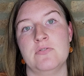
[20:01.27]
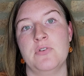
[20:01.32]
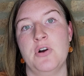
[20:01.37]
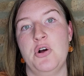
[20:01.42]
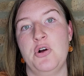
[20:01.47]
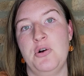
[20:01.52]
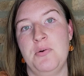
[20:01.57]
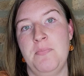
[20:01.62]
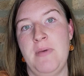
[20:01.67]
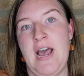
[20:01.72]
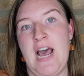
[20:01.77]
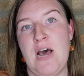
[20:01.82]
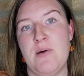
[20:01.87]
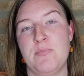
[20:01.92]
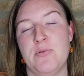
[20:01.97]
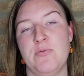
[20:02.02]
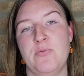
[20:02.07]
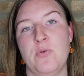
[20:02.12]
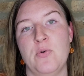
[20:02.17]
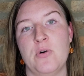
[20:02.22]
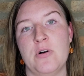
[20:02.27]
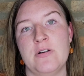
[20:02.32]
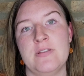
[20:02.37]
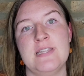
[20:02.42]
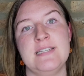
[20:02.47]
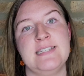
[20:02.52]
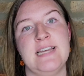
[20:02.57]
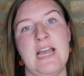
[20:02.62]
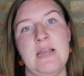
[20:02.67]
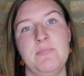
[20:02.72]
of a roadmap
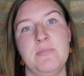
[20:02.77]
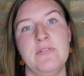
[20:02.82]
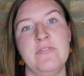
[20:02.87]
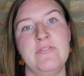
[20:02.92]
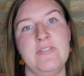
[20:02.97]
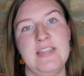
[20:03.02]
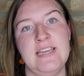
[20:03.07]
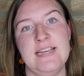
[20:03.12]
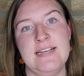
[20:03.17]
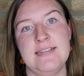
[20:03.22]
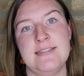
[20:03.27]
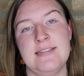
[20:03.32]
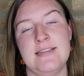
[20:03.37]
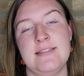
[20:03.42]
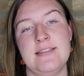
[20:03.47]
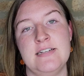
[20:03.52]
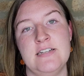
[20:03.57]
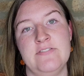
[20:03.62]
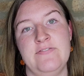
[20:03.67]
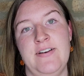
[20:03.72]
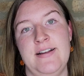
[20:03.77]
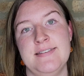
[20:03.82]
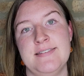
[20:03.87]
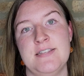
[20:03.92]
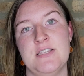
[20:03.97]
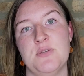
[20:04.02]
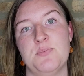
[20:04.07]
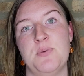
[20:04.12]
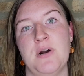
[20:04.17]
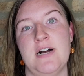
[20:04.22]
for the type of things that the
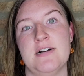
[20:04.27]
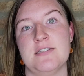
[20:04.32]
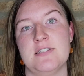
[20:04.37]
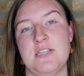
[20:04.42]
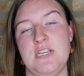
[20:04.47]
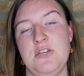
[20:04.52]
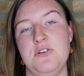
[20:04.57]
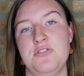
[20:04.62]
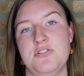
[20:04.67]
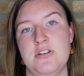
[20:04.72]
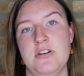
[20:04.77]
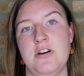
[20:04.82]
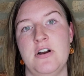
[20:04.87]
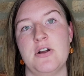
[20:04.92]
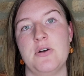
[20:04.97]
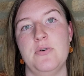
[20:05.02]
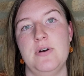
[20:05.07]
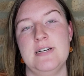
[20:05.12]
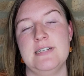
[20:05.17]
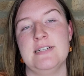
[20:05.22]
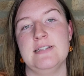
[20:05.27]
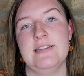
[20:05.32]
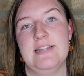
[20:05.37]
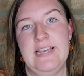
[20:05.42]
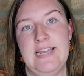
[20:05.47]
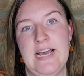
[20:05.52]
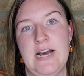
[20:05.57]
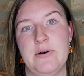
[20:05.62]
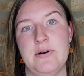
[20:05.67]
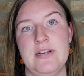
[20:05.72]
defense and the prosecution are going to
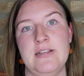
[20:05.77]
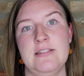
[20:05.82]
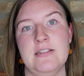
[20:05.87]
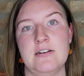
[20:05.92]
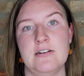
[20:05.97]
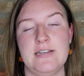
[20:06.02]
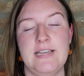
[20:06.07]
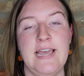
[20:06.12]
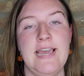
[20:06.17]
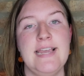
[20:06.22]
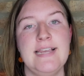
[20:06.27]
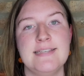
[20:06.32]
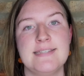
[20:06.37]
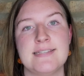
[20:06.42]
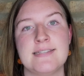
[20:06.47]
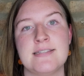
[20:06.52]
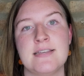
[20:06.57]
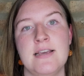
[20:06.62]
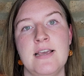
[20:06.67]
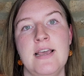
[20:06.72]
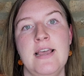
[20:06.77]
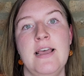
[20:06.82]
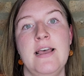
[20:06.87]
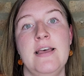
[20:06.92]
lay out in their case.